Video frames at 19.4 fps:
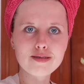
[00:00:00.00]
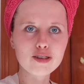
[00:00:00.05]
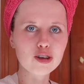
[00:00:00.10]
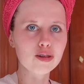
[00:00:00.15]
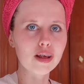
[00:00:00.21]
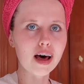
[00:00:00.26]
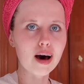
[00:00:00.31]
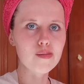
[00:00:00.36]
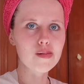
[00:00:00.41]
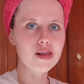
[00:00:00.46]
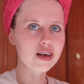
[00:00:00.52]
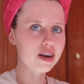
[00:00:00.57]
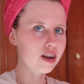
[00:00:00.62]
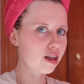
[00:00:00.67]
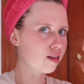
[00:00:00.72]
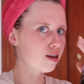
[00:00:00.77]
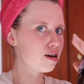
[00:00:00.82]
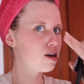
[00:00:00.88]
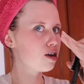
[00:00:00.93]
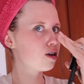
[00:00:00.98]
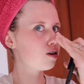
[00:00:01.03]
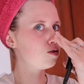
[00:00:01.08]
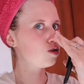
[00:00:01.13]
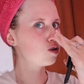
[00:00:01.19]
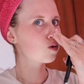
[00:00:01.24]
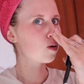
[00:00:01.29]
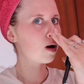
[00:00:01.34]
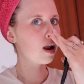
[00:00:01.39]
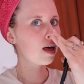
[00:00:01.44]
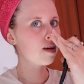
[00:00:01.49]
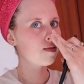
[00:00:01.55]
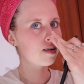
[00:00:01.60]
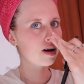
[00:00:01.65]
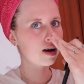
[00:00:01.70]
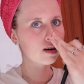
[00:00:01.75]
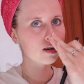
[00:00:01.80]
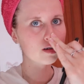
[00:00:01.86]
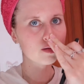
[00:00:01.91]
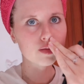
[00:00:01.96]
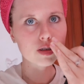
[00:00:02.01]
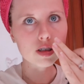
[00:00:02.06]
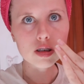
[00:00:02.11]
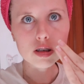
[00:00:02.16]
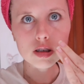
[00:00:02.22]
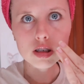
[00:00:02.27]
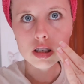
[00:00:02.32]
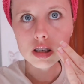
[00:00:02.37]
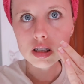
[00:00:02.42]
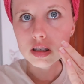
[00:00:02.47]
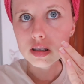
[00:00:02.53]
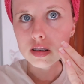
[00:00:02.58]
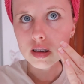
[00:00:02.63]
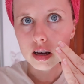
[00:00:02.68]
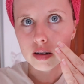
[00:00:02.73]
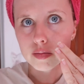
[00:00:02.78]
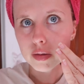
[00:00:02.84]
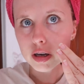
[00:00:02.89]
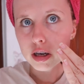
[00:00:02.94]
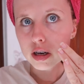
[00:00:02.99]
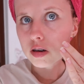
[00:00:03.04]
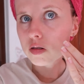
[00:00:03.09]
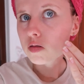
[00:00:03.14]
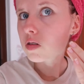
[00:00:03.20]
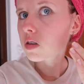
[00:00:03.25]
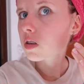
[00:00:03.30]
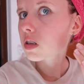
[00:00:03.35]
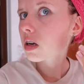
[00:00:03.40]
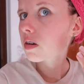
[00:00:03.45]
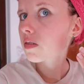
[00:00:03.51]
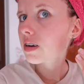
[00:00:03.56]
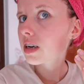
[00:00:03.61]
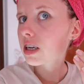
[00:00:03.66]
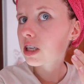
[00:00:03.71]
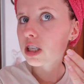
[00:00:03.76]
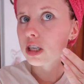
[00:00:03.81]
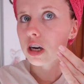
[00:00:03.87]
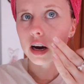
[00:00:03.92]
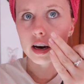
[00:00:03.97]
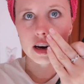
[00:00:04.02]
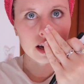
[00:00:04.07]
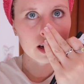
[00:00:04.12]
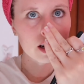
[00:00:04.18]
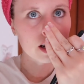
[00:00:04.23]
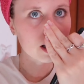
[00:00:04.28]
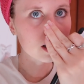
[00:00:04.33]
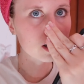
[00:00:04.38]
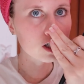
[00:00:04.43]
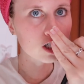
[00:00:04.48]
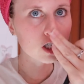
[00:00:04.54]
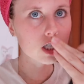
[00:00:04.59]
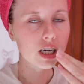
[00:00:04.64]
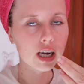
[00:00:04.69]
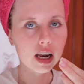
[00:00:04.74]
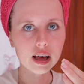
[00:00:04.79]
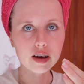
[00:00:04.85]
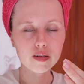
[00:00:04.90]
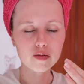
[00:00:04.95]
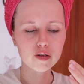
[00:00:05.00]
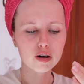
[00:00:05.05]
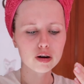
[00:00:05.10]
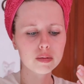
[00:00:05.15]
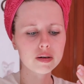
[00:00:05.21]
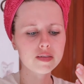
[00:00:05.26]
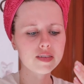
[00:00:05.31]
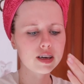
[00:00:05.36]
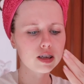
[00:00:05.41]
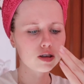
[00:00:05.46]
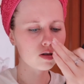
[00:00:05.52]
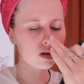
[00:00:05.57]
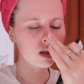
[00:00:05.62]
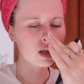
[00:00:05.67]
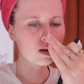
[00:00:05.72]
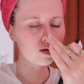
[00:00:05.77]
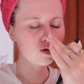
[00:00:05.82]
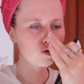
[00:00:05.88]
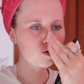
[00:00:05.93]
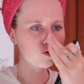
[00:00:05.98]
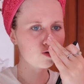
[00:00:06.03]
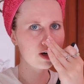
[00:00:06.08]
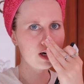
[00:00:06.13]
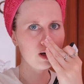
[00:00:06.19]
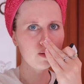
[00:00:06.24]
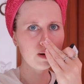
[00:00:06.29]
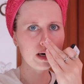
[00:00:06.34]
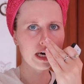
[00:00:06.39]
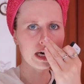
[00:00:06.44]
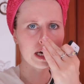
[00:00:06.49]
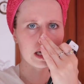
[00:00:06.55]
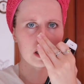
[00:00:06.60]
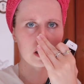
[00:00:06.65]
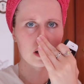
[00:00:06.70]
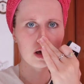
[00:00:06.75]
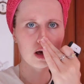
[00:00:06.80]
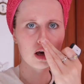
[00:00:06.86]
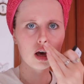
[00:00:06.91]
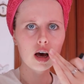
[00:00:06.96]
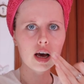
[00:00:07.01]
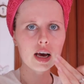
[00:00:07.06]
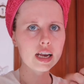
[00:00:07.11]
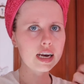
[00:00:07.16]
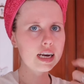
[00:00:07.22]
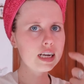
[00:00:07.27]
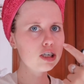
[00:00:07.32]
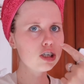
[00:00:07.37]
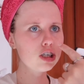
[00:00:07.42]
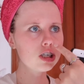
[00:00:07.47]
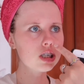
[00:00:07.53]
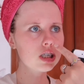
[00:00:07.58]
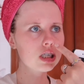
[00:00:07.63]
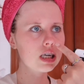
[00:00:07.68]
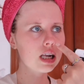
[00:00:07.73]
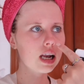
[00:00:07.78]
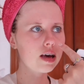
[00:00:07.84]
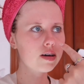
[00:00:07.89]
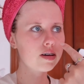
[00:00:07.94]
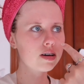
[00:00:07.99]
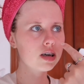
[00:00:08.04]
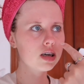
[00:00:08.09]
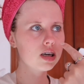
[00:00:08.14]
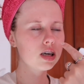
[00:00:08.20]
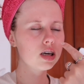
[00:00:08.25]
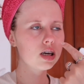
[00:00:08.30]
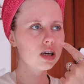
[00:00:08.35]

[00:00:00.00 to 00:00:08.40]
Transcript: do that with another huge Twilight fan. Oh my god, like my nose is like really shiny and I can just see it like in front of my face right now. It's really weird. I can literally just see like